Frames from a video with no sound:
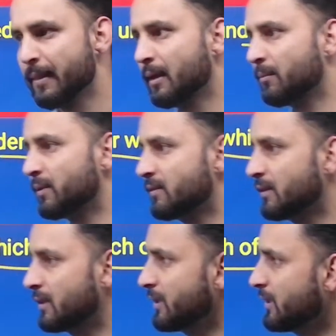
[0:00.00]

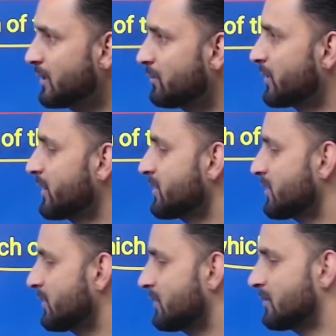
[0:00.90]
Basically, the
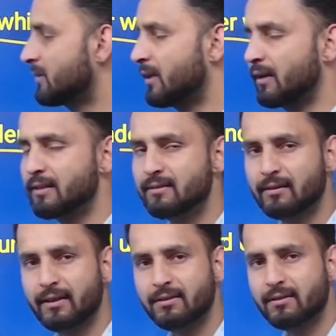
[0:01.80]
Britishers, their
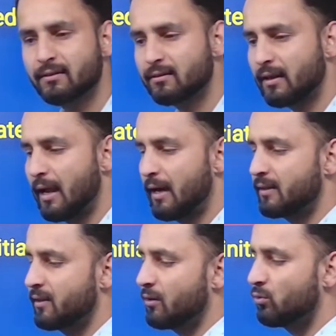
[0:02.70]
legislations
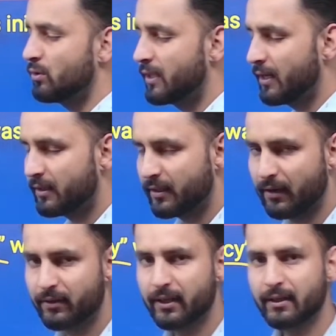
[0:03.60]
and their rule that they
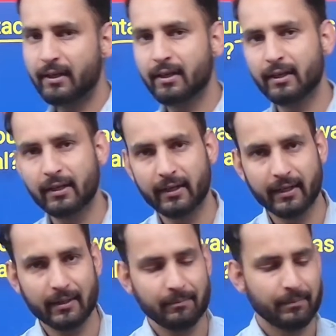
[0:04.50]
have done here in
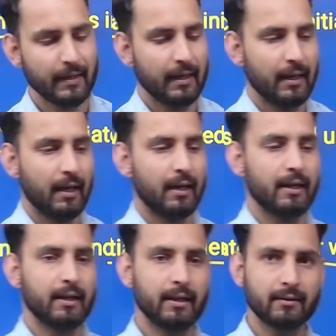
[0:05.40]
India
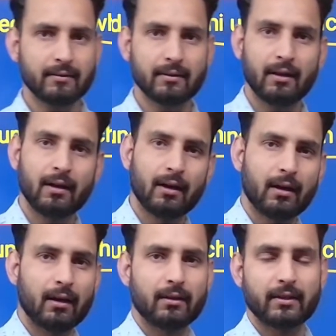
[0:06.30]
is
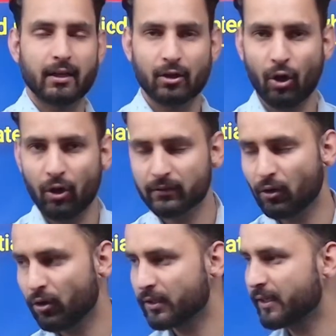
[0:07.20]
their laws
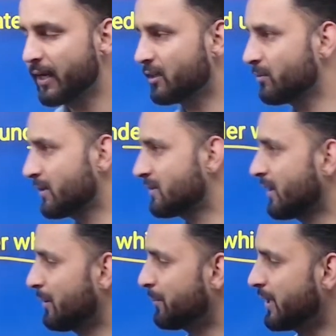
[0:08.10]
or the enactments they
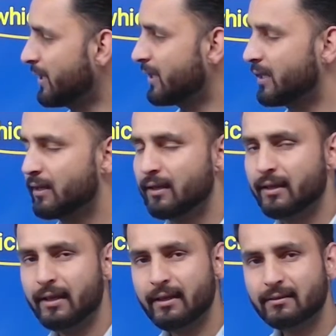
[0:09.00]
have made
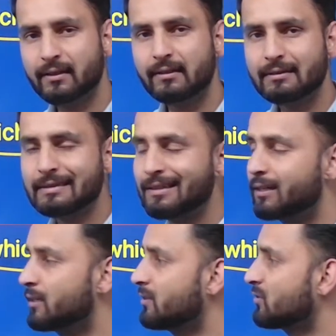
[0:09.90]
is
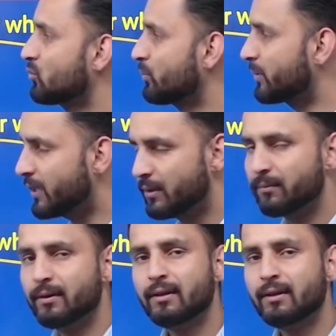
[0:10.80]
considered supreme